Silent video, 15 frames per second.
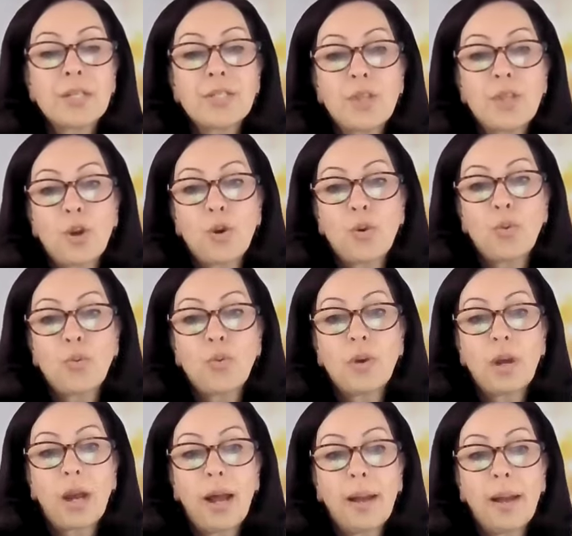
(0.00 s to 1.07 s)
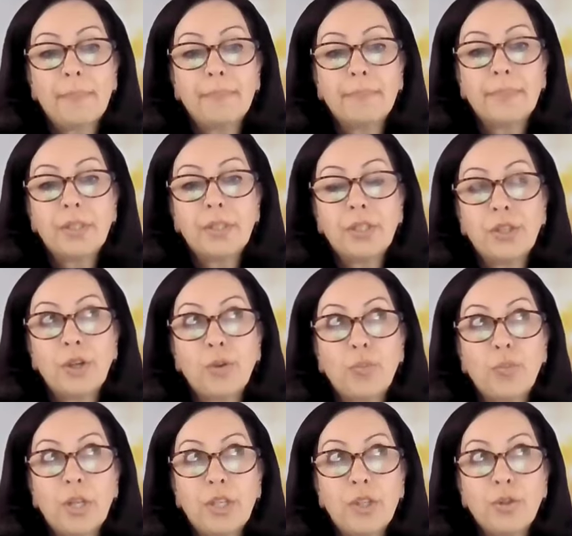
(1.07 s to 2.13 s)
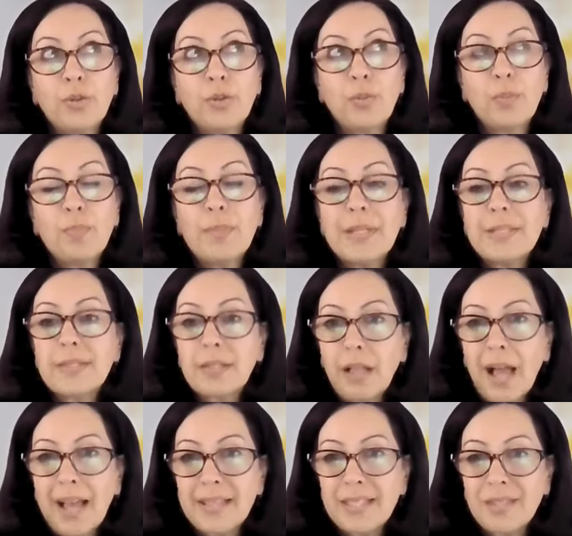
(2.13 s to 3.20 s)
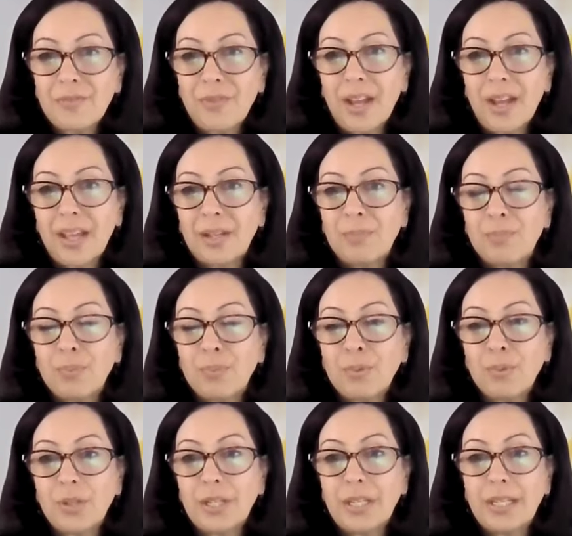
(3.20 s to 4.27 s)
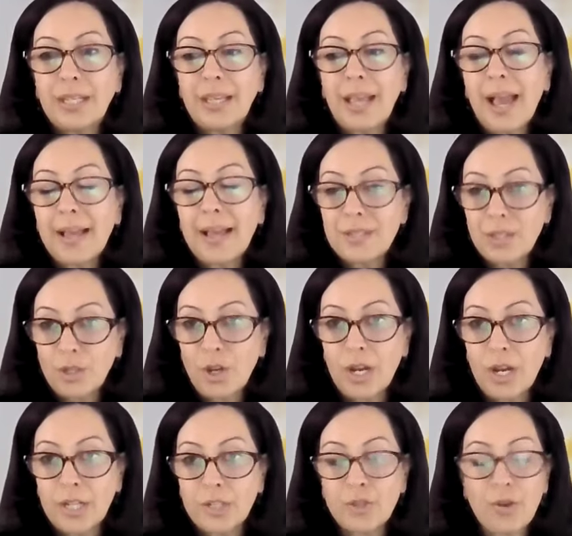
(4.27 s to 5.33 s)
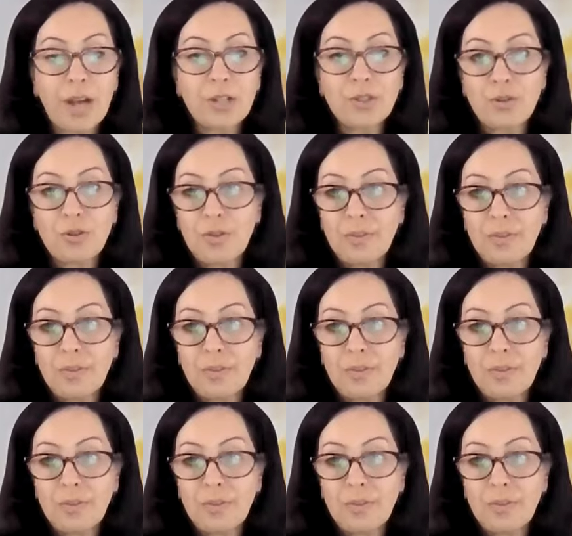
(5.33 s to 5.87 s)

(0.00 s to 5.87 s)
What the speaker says: So, when you misclassify an employee as a contractor,